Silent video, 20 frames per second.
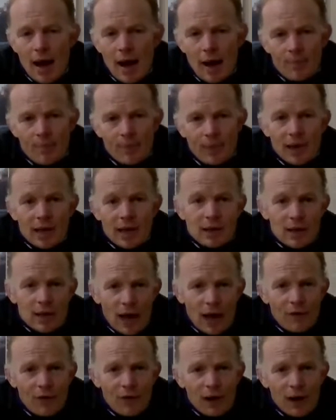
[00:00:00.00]
In
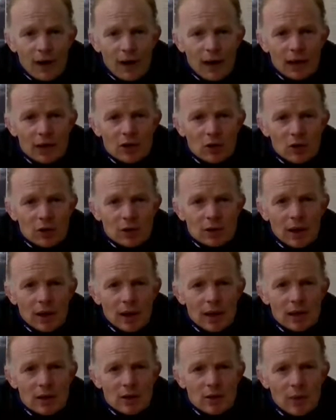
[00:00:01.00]
South Africa, it's
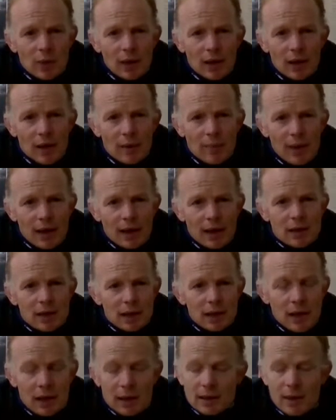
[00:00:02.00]
one of the
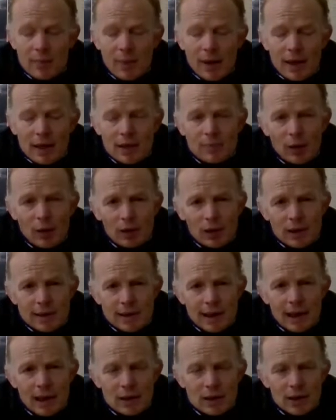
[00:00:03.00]
biggest. It's the biggest bottle
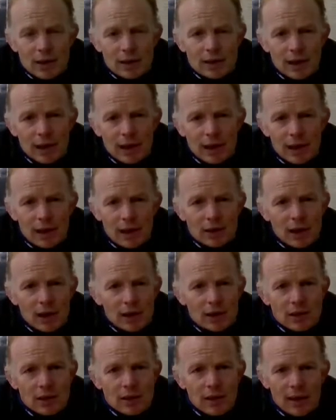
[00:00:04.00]
seller. So it's
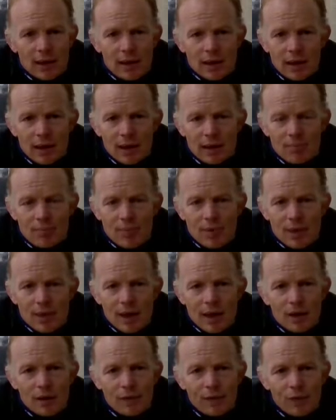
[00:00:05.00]
I think the
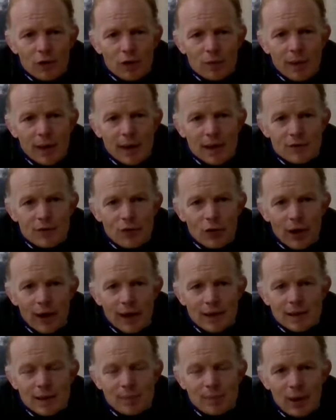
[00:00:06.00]
third or fourth biggest
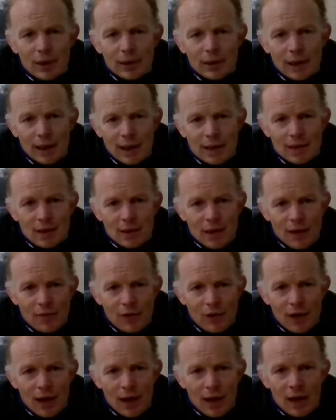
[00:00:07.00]
variety planted in South
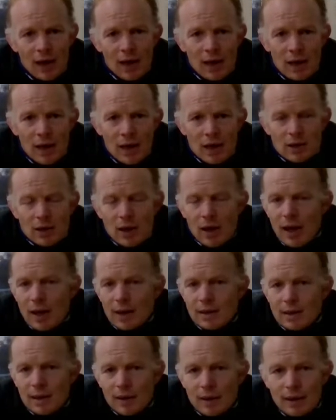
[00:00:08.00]
Africa. So
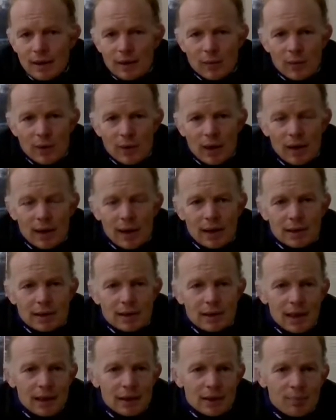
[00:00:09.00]
it's
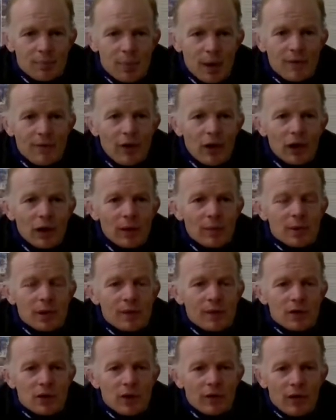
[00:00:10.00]
there's big
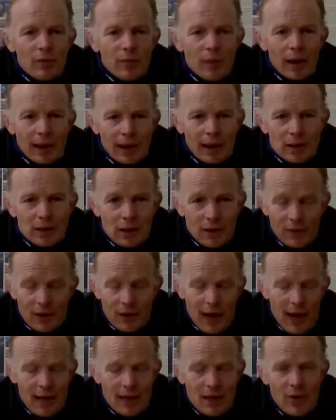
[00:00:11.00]
volumes of Sauvignon Blanc in South
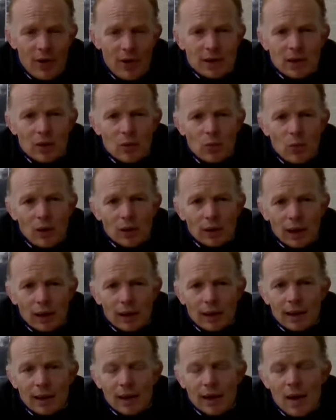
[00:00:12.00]
Africa and the rest of the world.
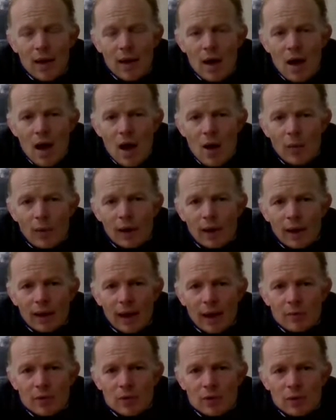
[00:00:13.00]
I think when
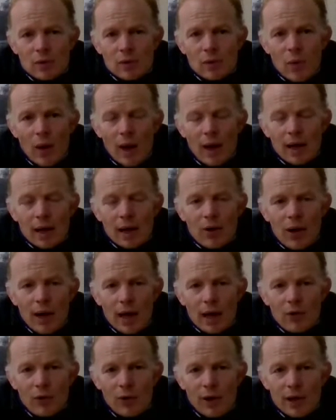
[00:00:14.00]
it comes to wine
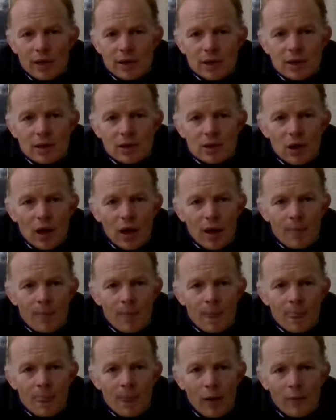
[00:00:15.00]
growing regions,
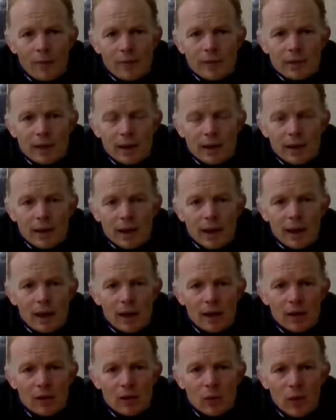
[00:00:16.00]
obviously
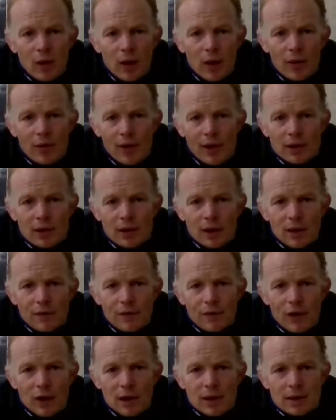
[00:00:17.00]
the Loire region in
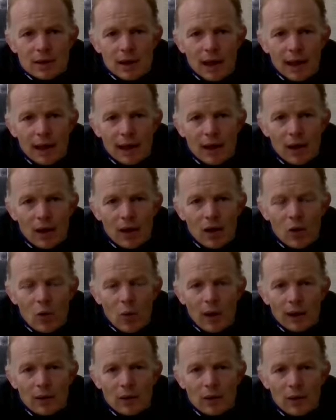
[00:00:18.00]
France, they are
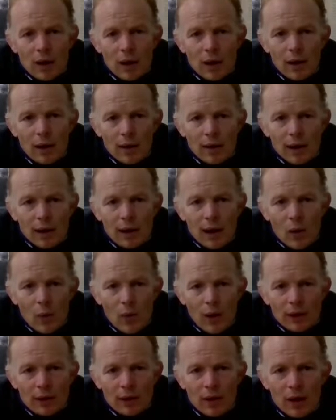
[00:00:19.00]
quite they're
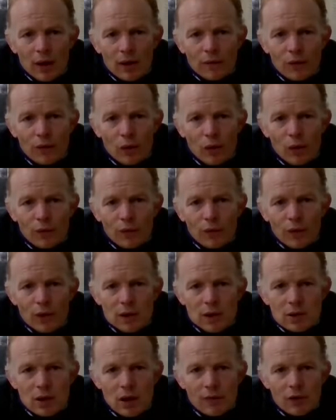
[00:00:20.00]
well known for
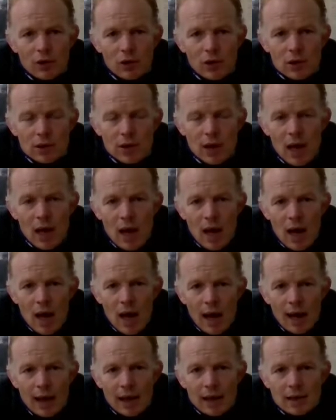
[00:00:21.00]
the Sauvignons,
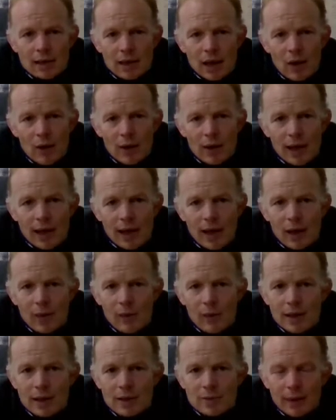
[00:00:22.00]
and so are the
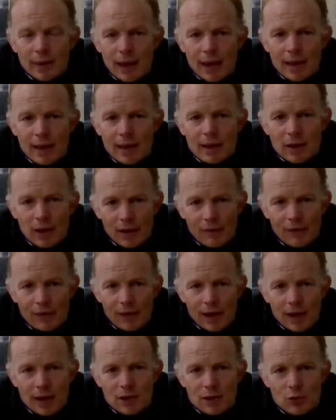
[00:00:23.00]
Kiwis. But I think South
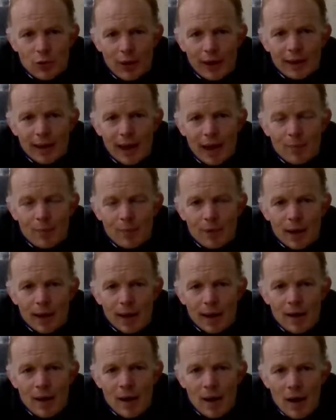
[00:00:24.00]
Africa is right up
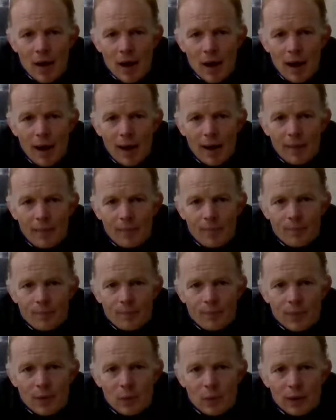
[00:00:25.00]
there
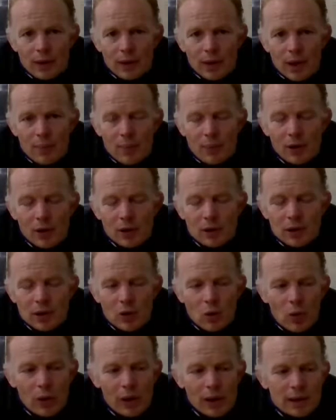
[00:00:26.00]
with
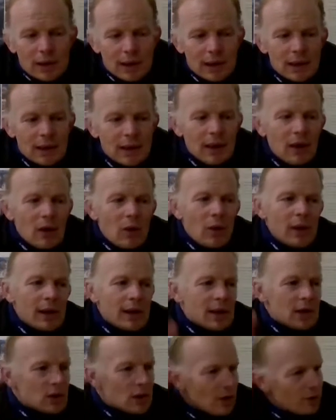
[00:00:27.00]
producing quality
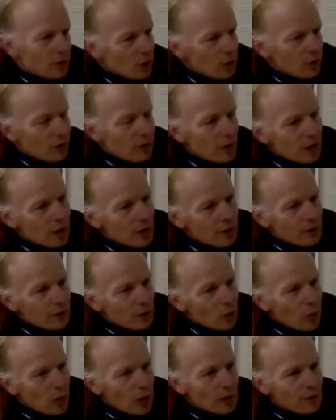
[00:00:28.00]
Sauvignon
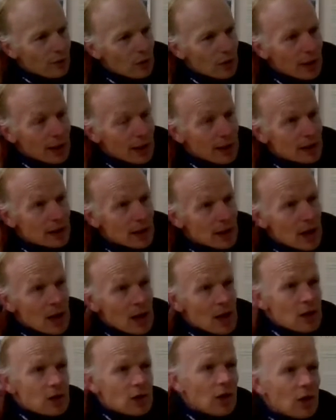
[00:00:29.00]
for quite a few years.
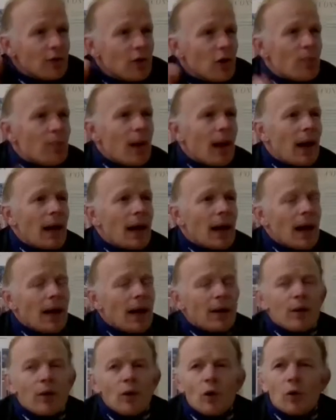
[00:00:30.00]
Sauvignon Blanc,
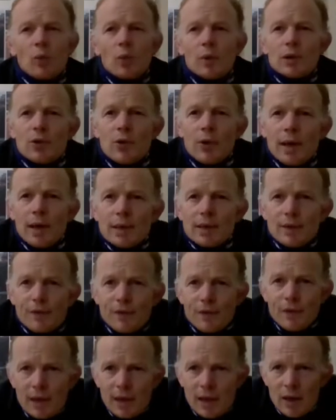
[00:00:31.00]
I thought, was
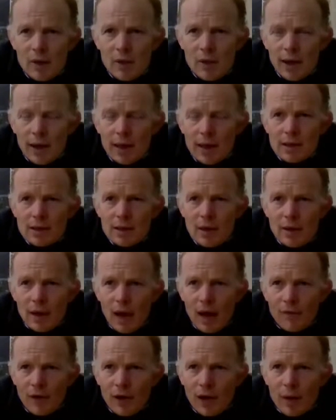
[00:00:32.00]
relatively new in
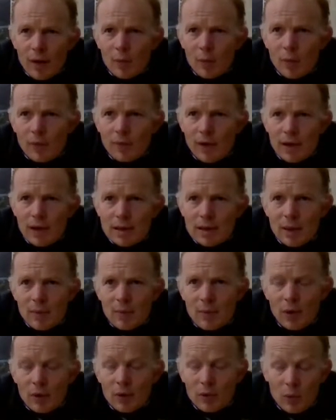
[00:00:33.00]
South Africa, but we've done
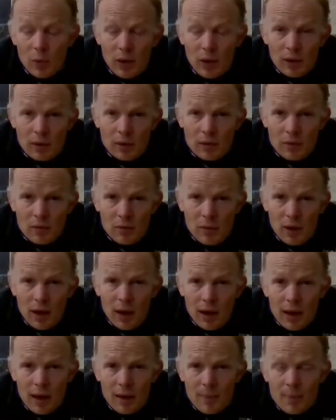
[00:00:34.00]
some
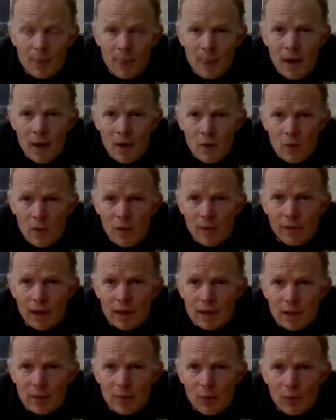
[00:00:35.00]
we've
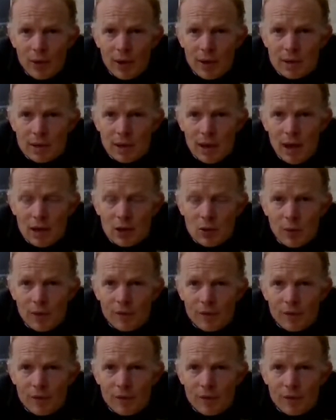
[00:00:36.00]
done some research.